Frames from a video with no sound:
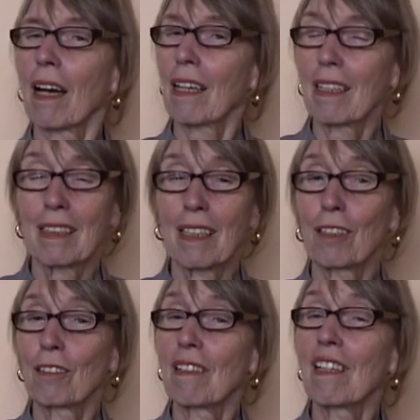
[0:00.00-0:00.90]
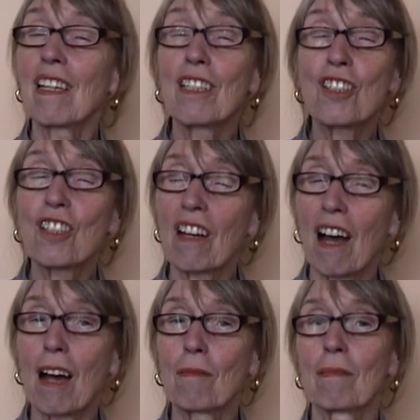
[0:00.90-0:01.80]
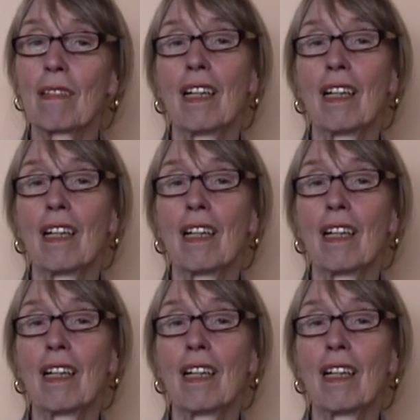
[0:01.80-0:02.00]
I can tell you, each time